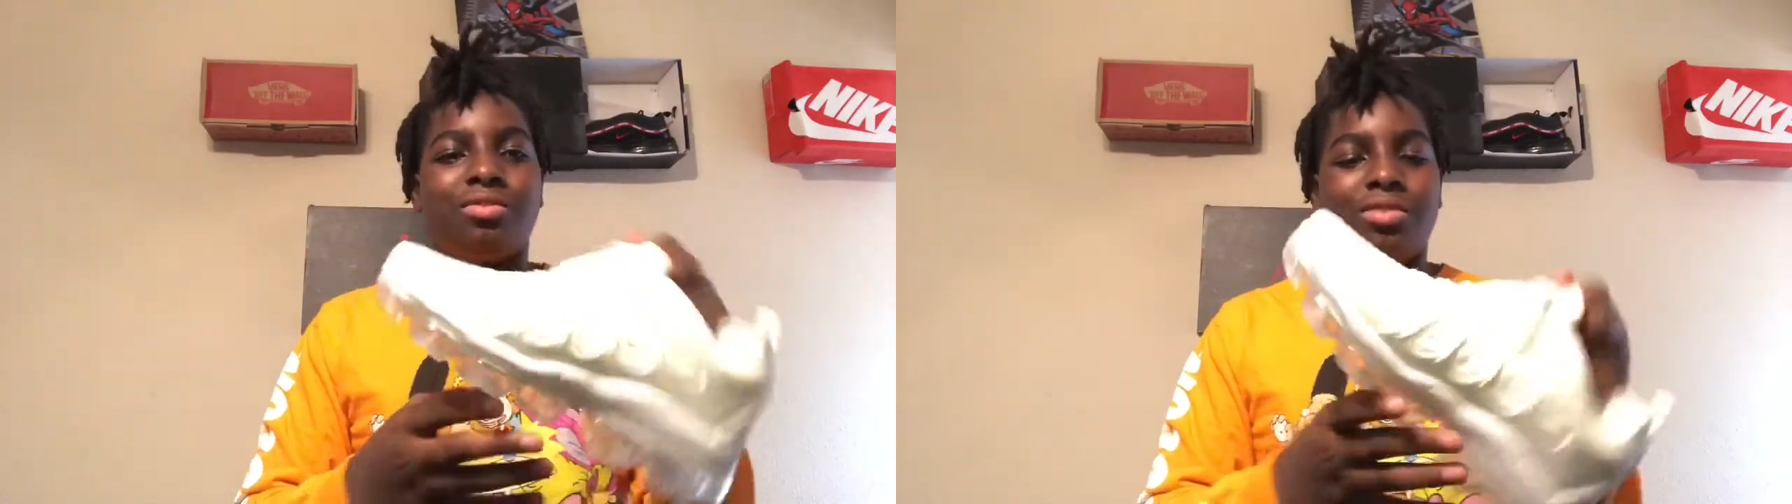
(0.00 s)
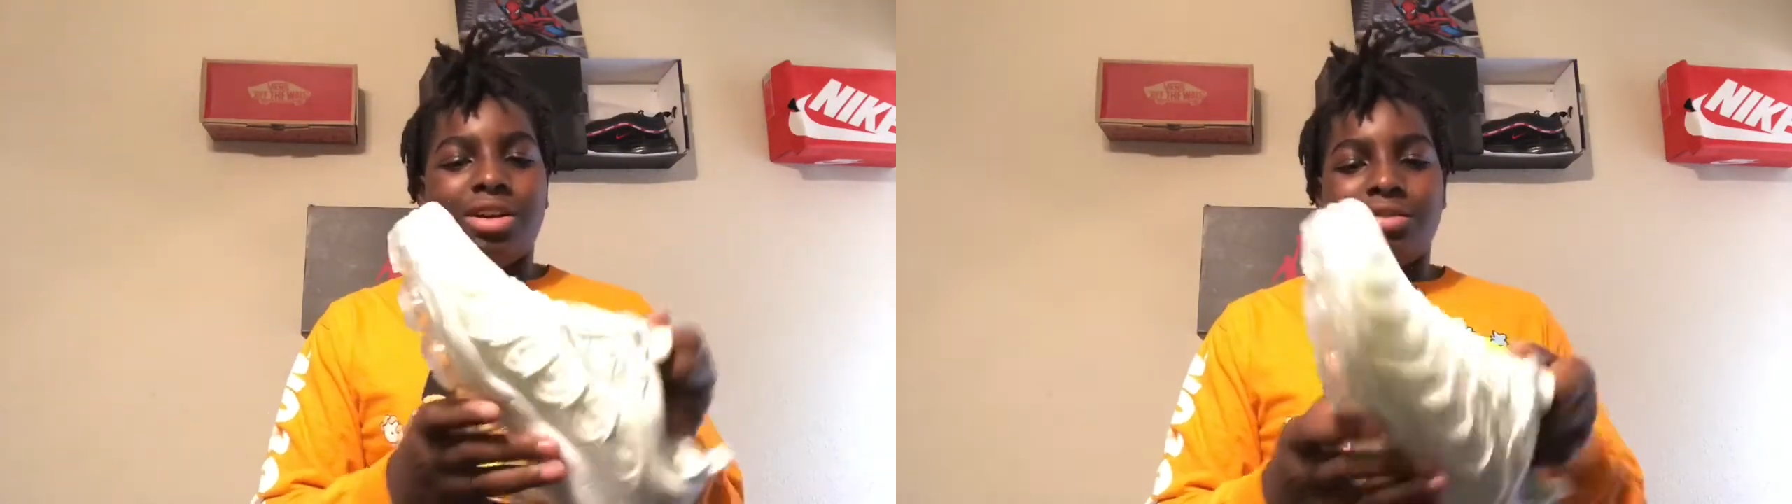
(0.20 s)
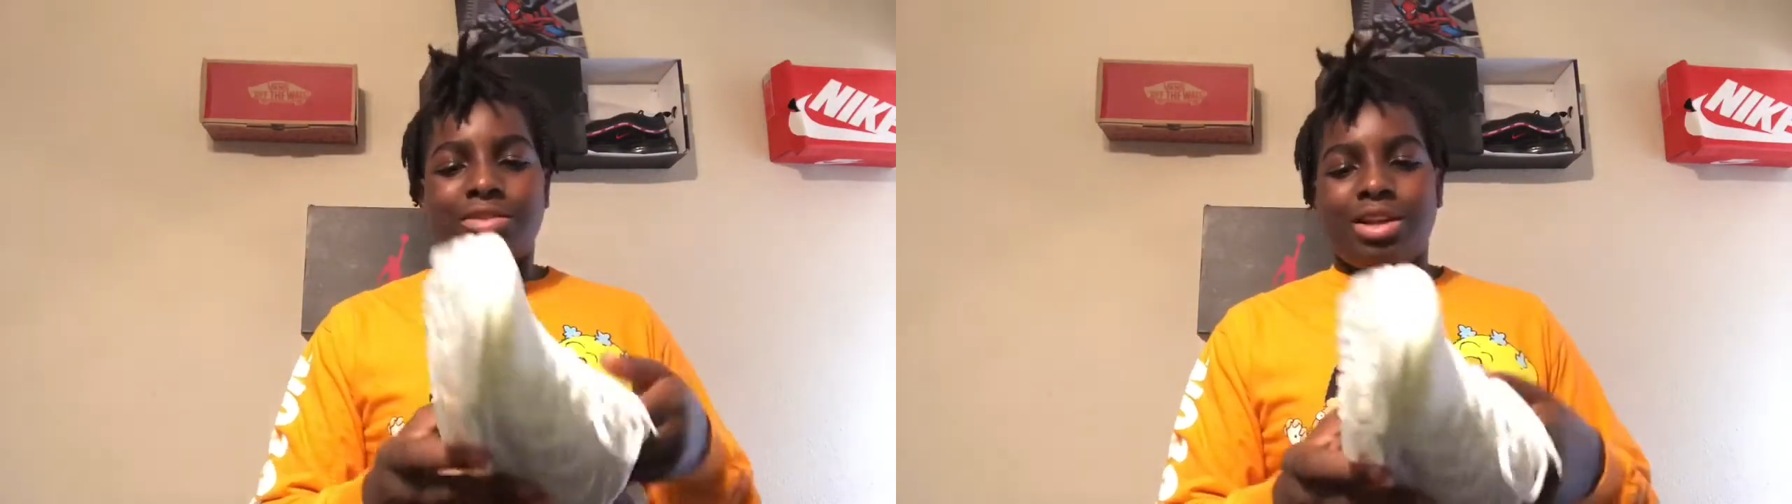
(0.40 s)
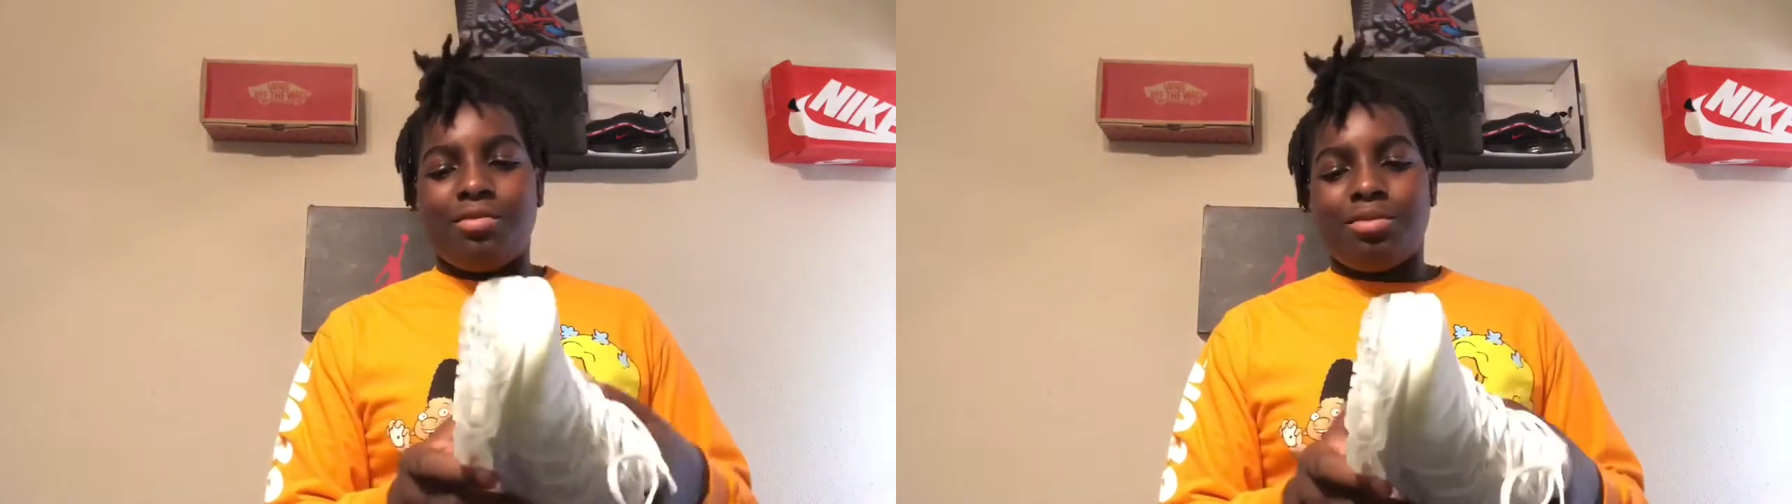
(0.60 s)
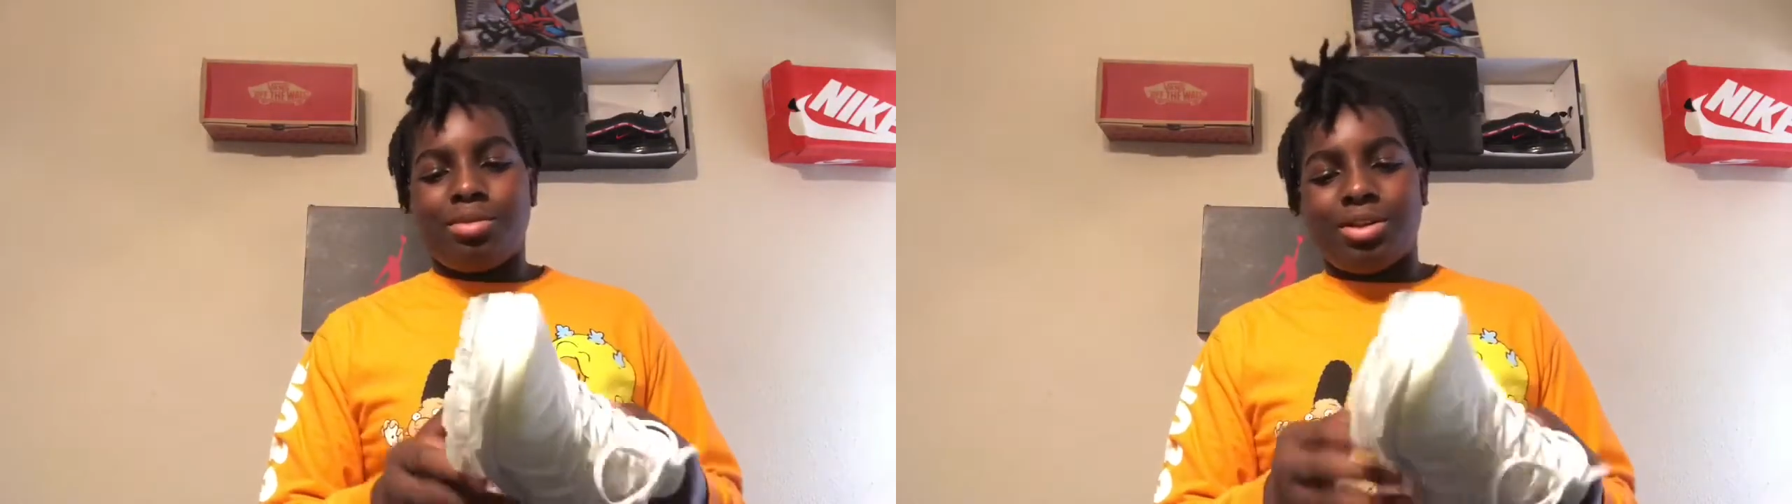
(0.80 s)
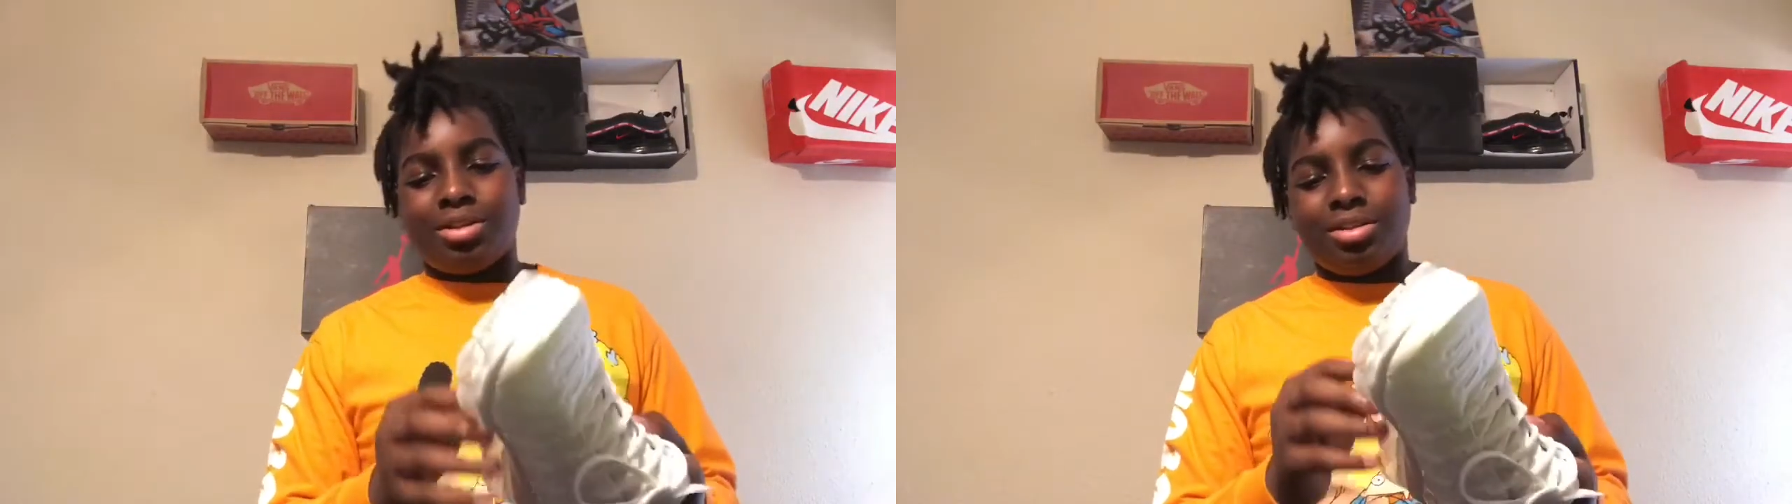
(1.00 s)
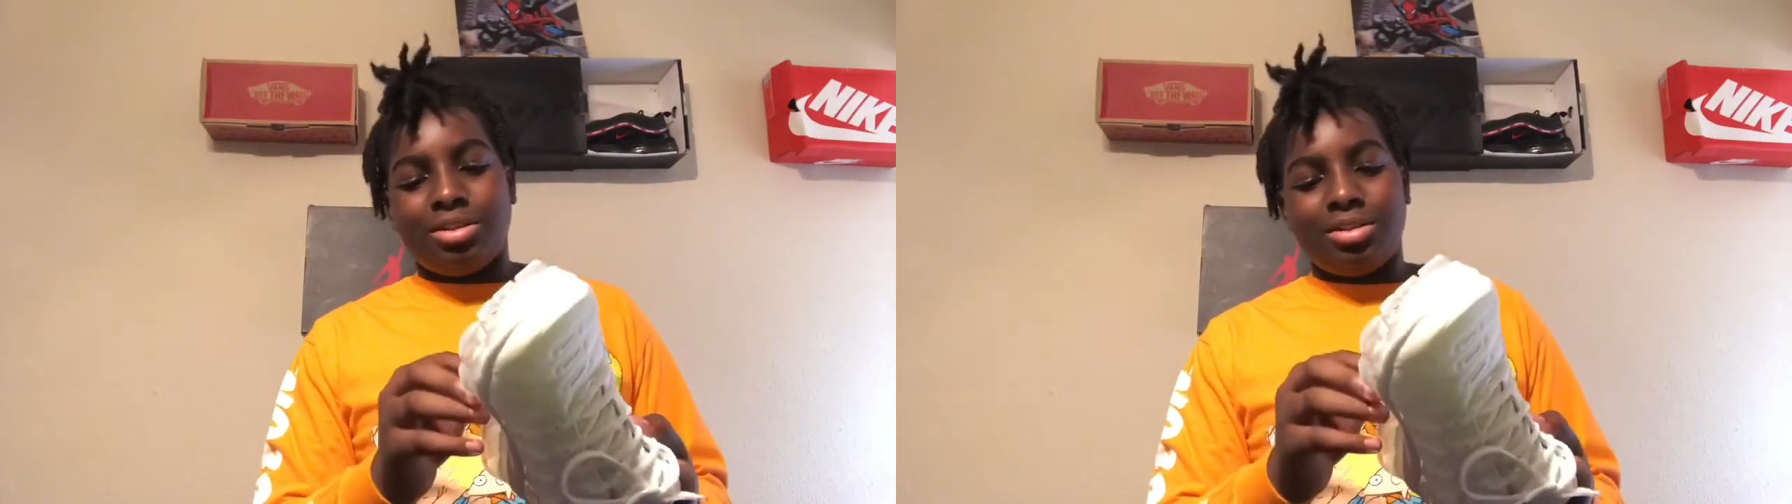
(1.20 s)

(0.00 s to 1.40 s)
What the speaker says: 5'7", but